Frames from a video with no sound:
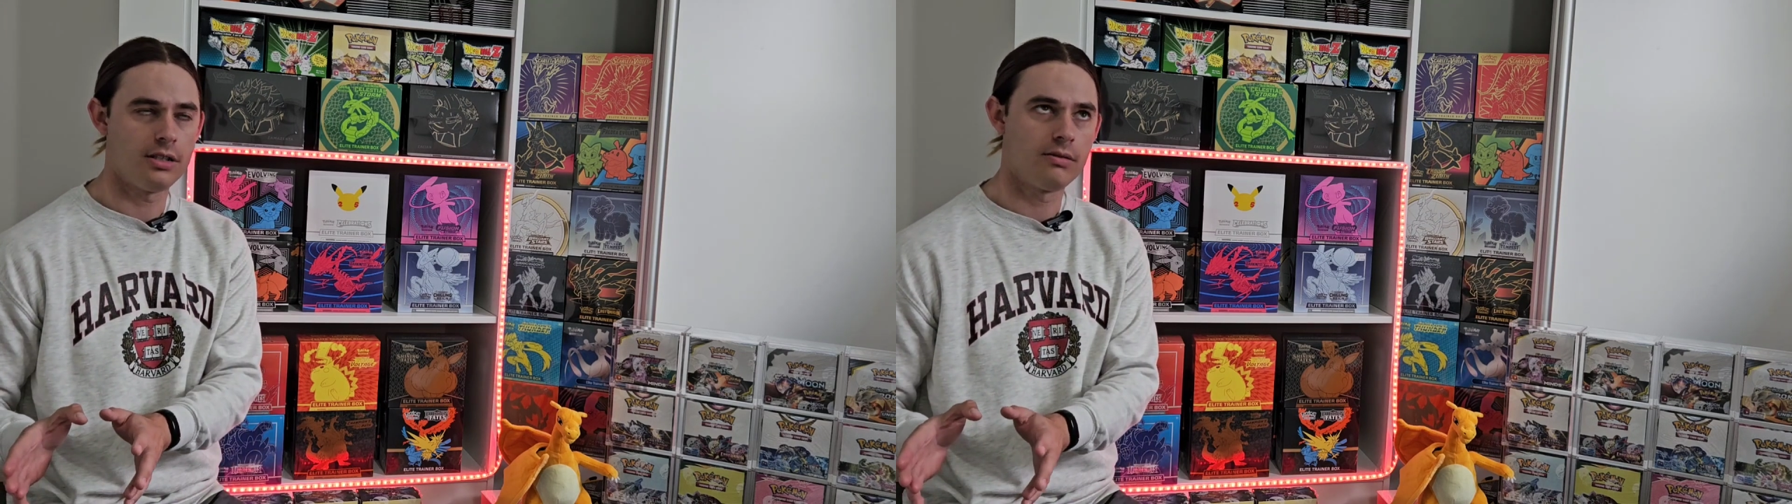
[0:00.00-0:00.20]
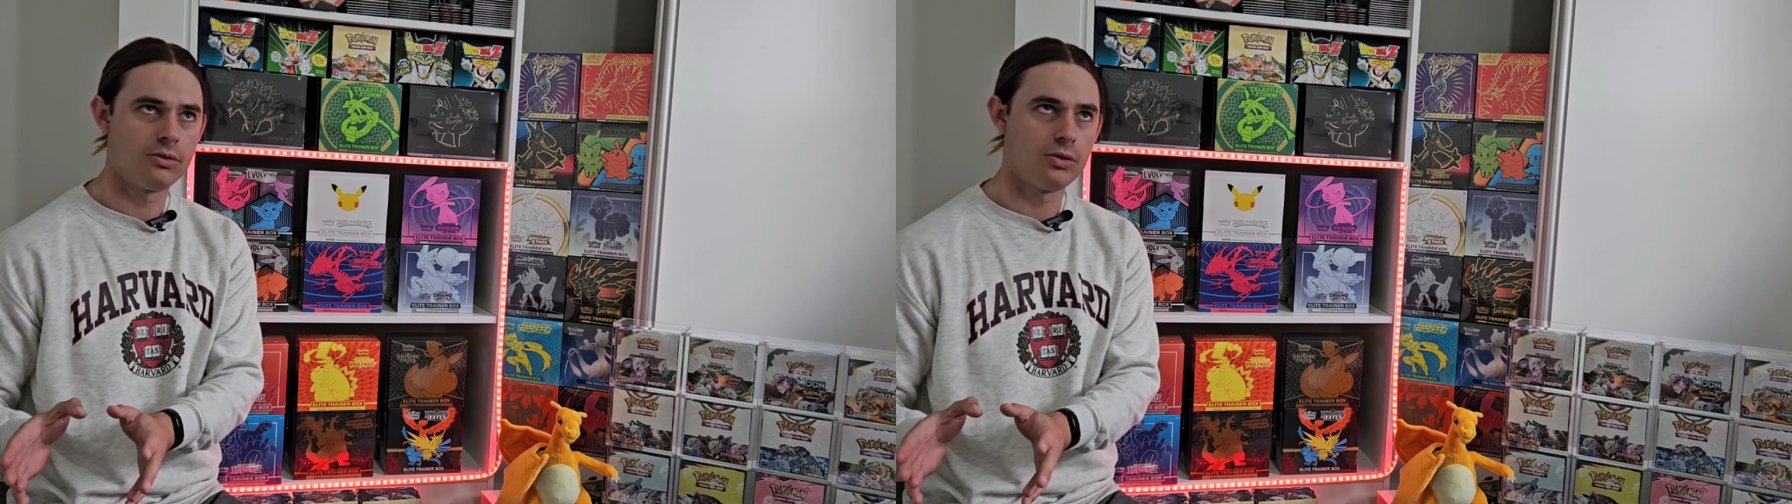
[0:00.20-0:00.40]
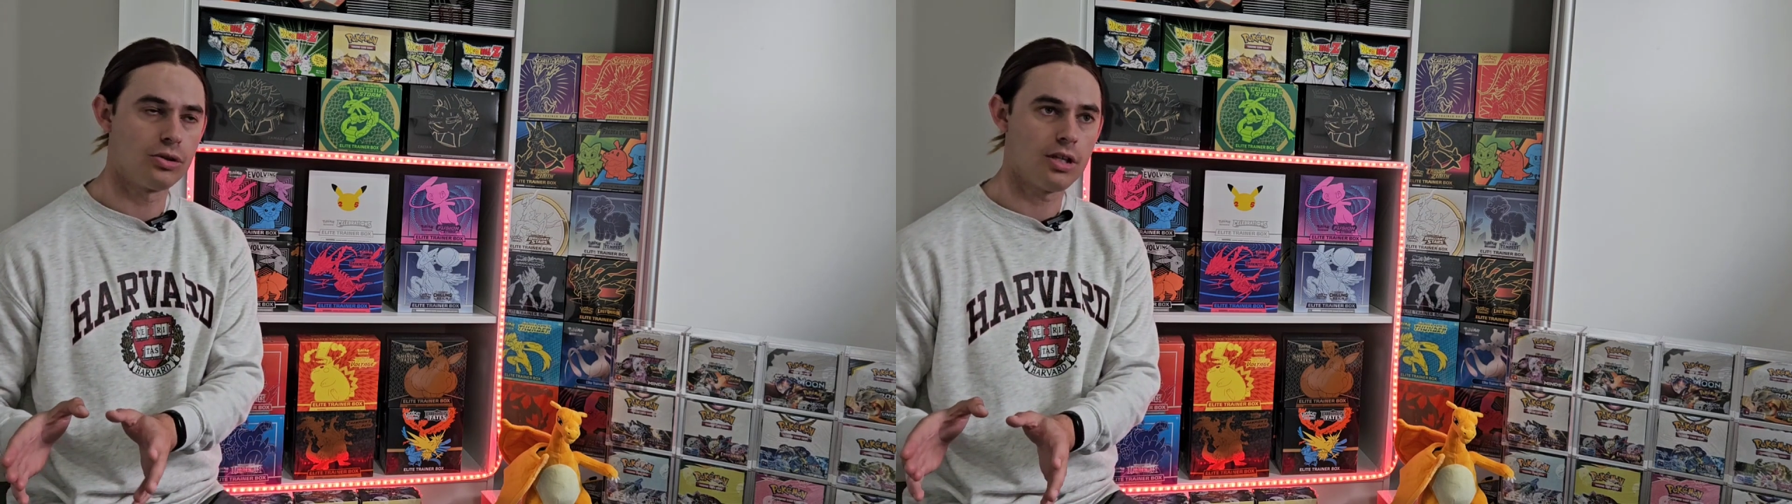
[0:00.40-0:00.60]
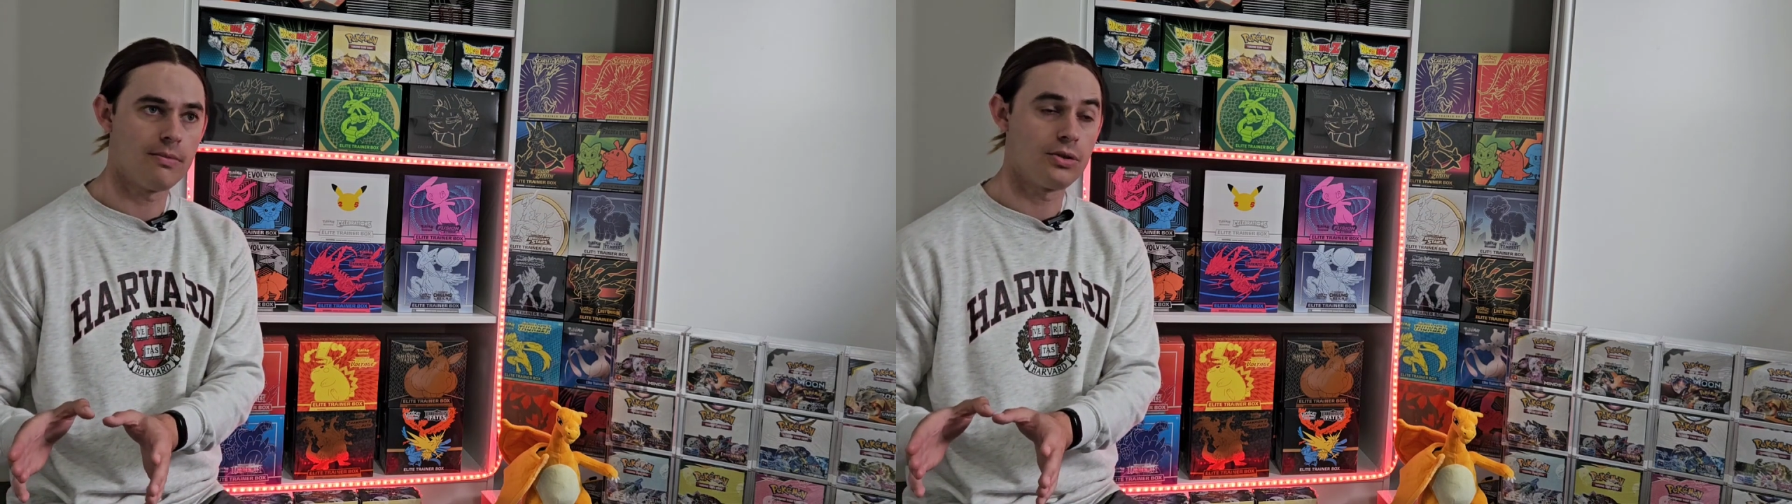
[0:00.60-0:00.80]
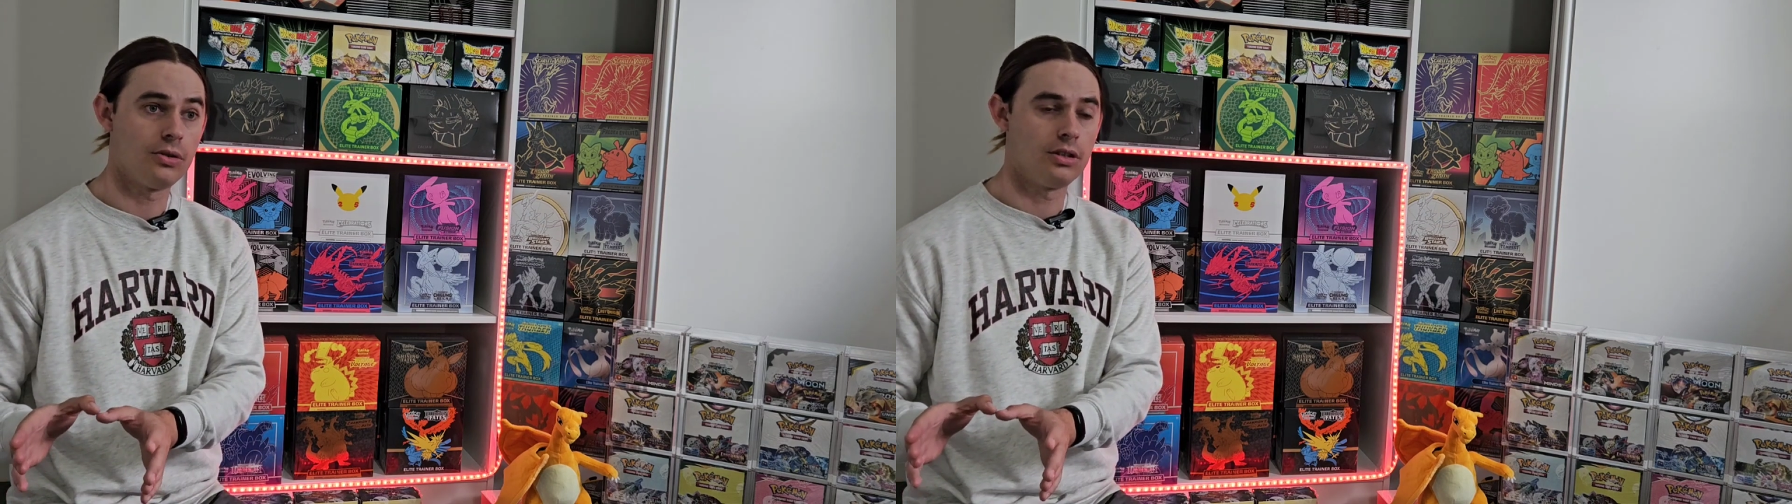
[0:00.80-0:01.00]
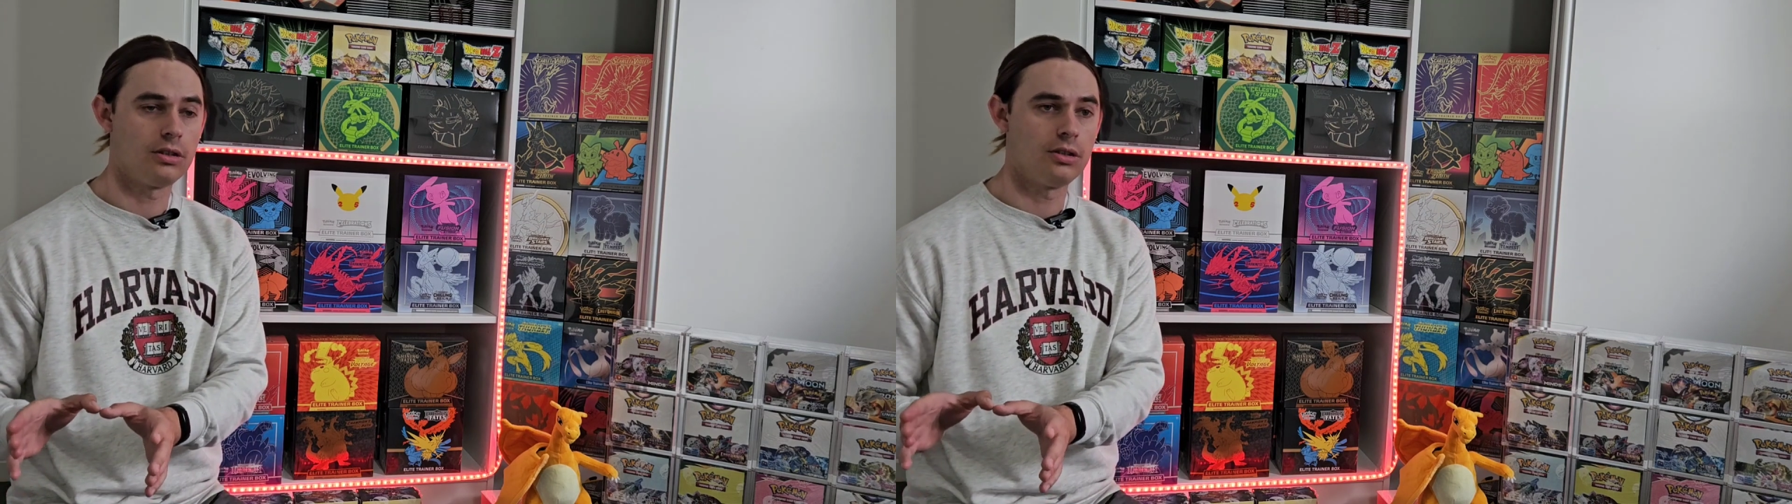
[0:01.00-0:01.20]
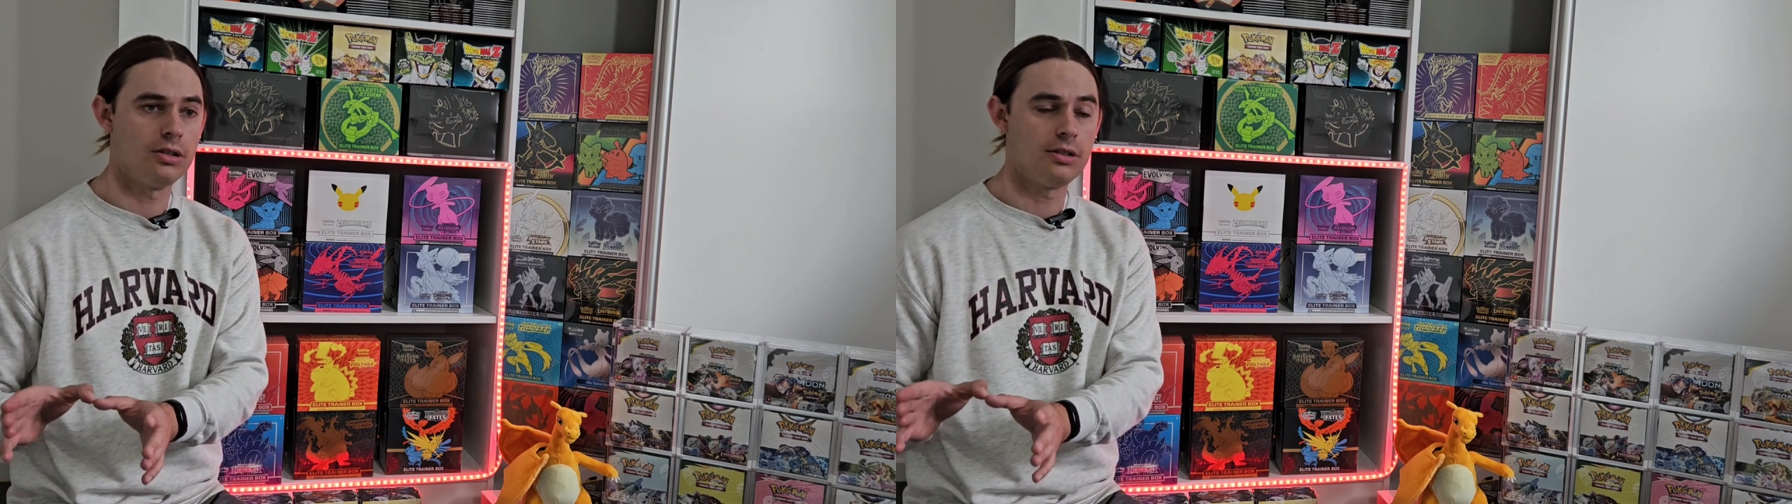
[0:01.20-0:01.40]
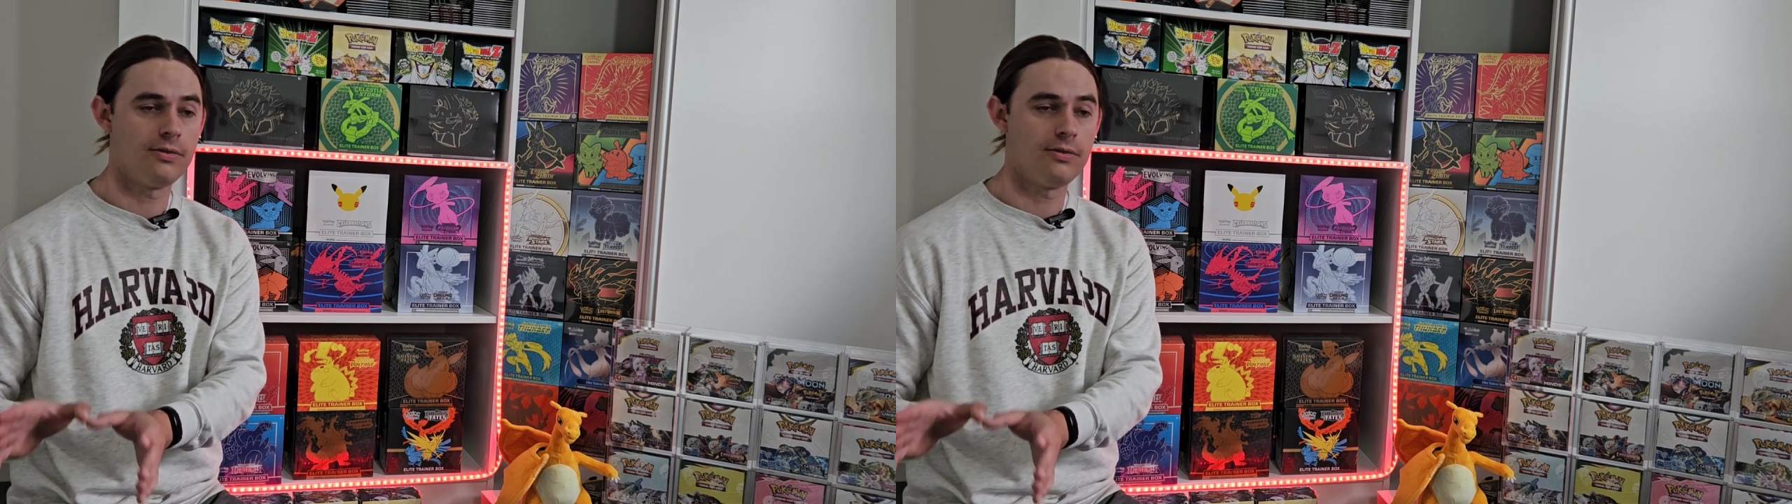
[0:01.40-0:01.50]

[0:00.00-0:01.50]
you draw some sort of conclusion.